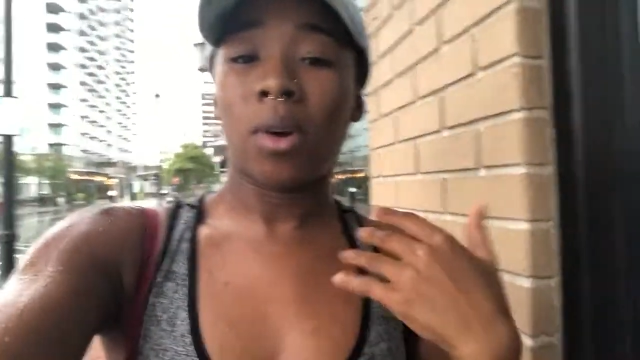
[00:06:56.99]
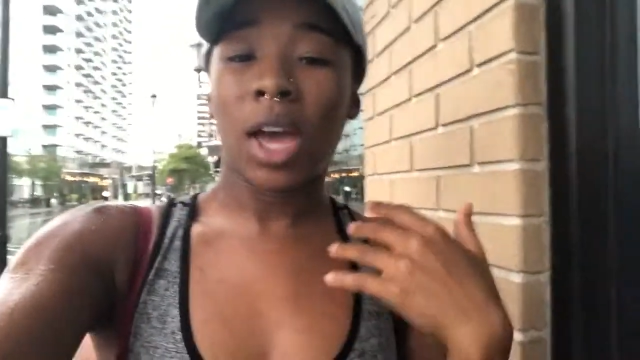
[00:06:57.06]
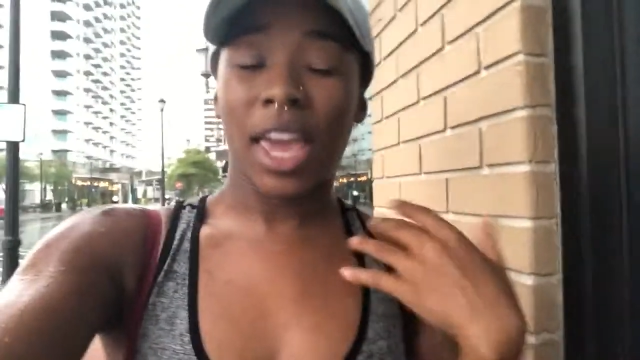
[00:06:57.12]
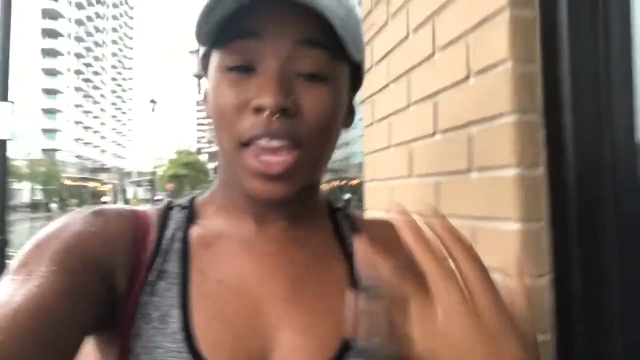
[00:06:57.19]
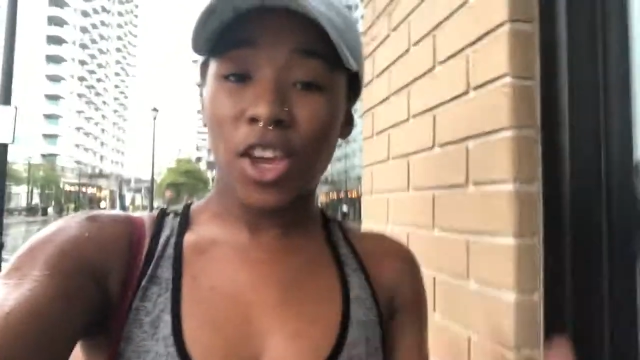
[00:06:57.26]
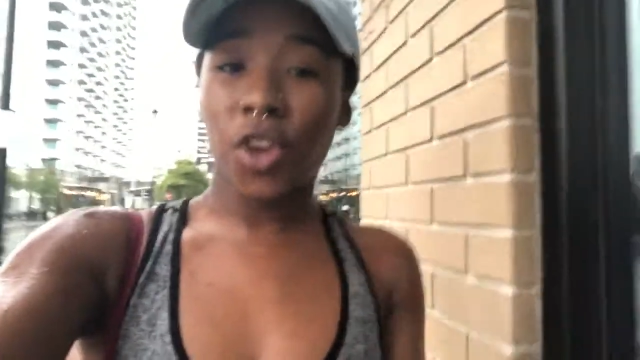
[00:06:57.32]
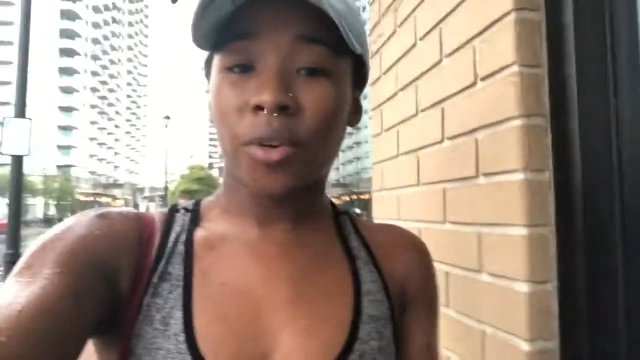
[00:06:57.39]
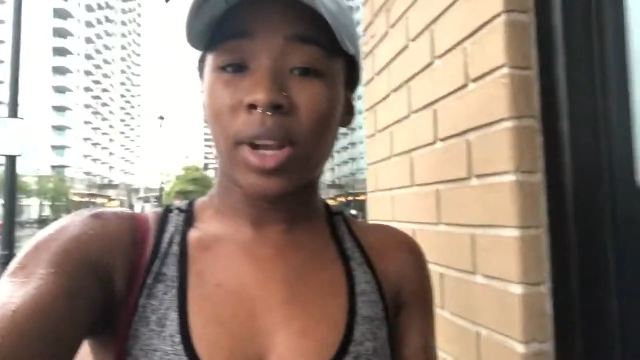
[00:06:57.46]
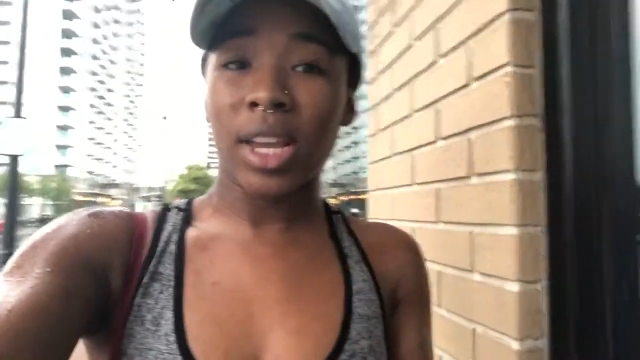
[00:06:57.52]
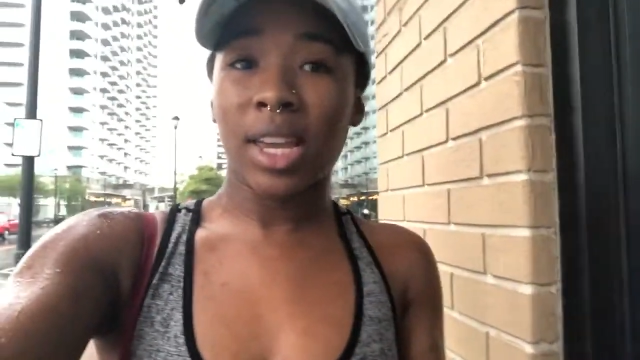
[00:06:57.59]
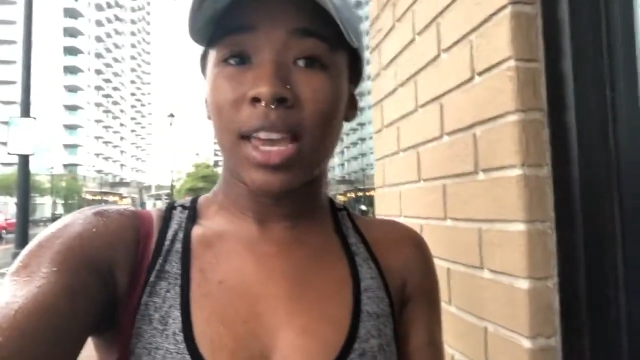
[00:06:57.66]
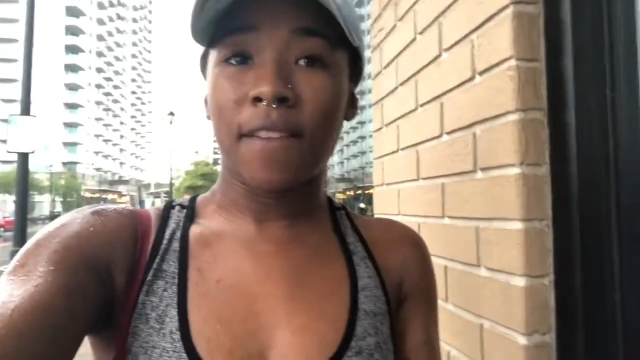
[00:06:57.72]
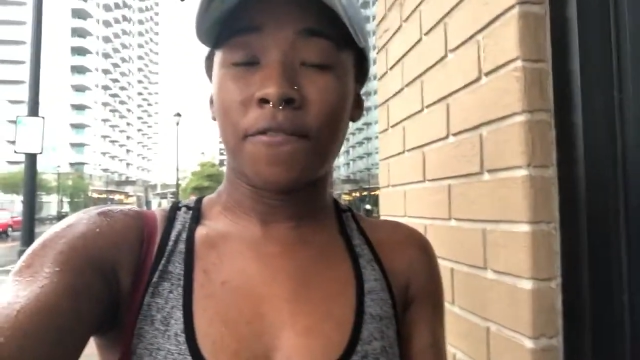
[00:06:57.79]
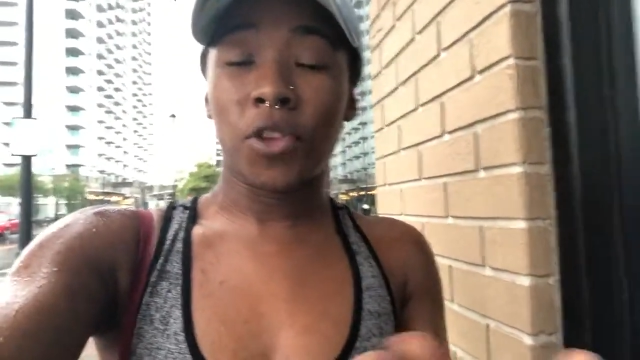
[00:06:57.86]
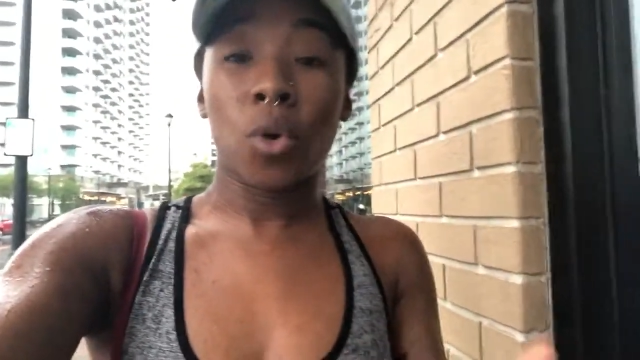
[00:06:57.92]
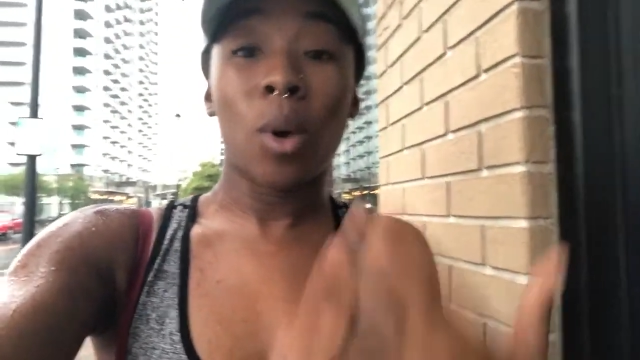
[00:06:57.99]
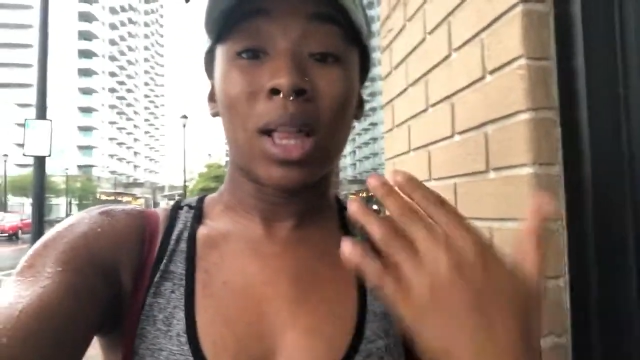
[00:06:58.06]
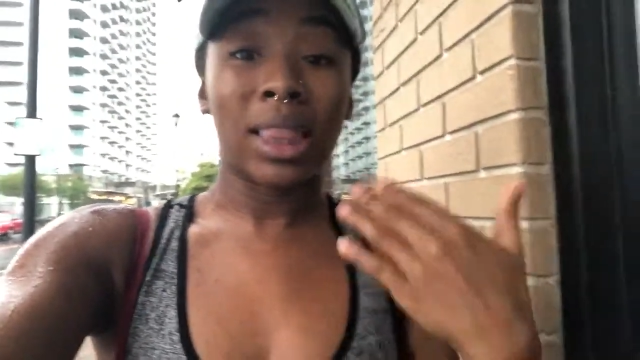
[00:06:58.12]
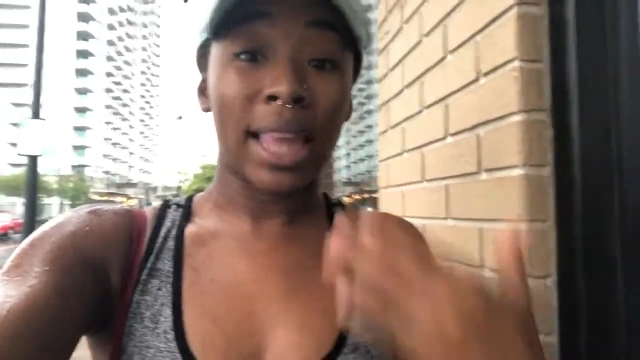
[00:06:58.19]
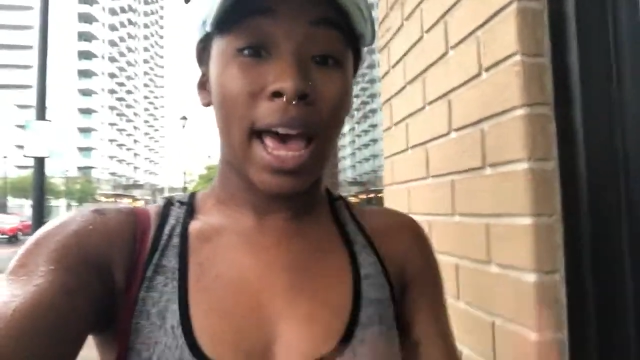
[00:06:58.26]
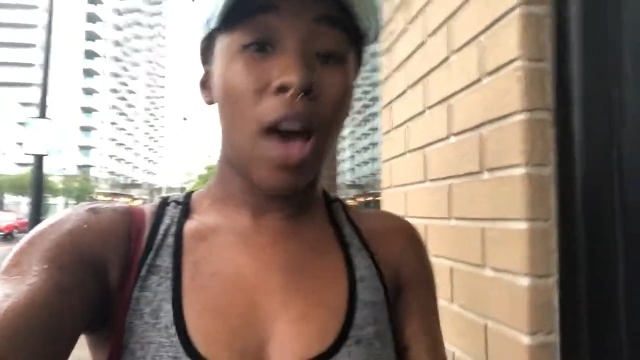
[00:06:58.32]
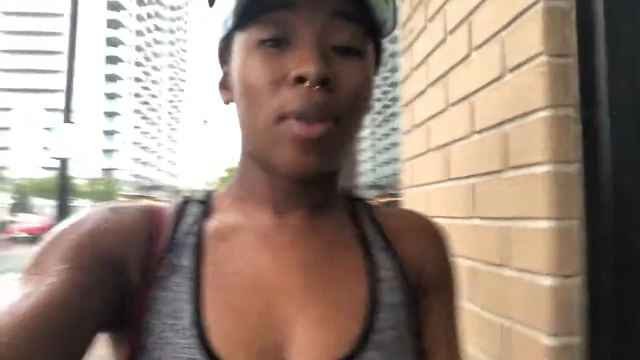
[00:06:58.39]
angry if you
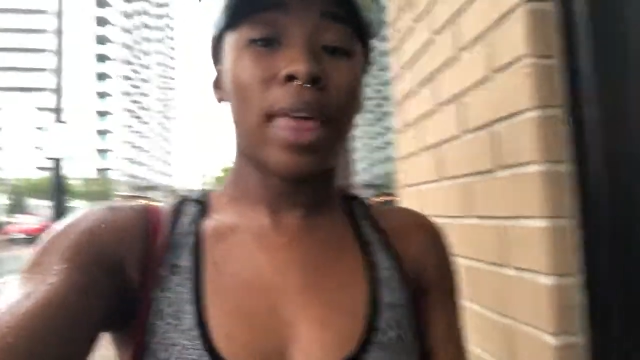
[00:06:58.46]
allow